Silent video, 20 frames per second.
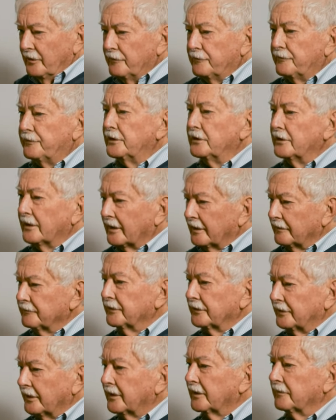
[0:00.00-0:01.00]
vineyard,
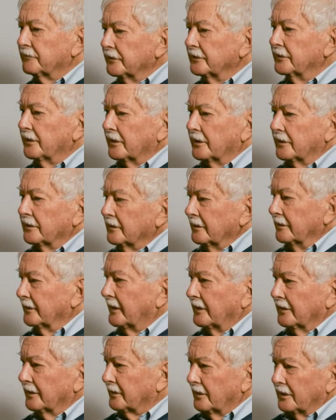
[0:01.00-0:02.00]
vineyard, vineyard.
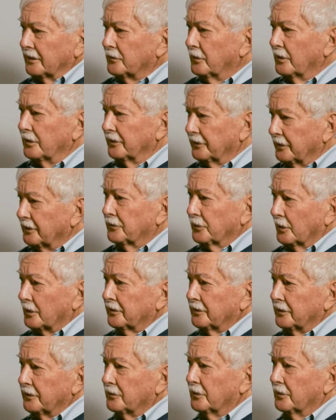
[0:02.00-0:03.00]
Again, like quality, quality,